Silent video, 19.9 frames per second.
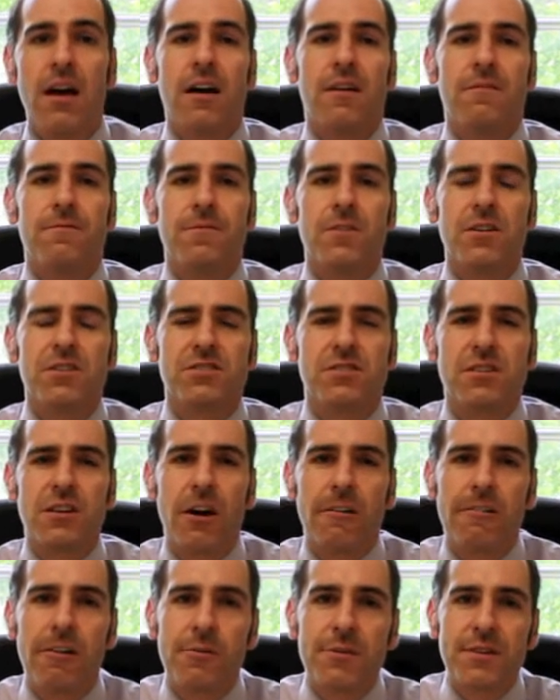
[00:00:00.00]
First
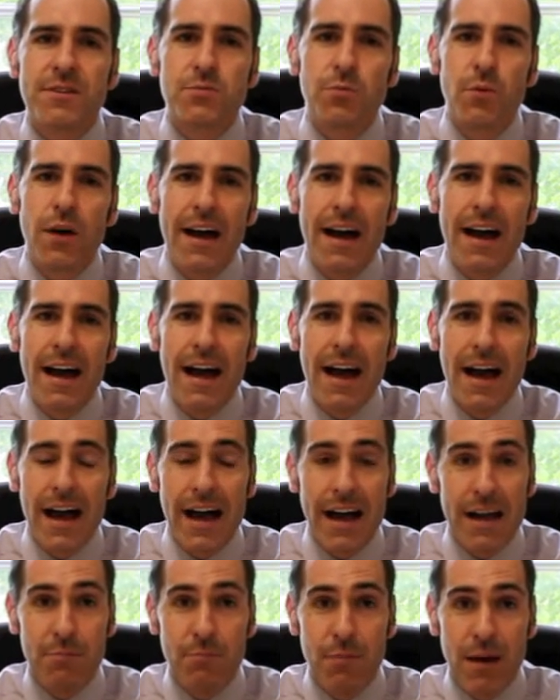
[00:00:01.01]
scenario is where
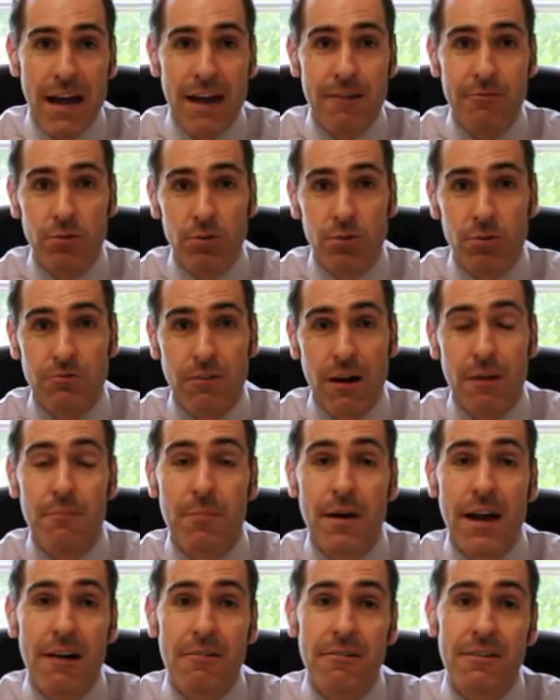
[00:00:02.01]
a parent or
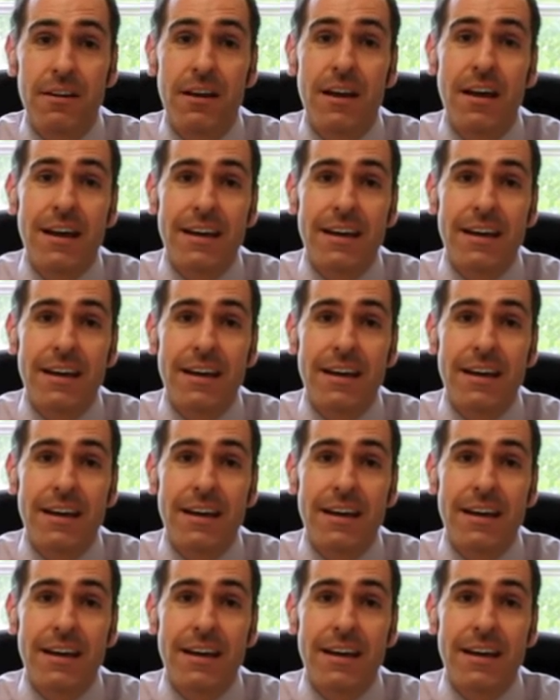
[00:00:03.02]
grandparent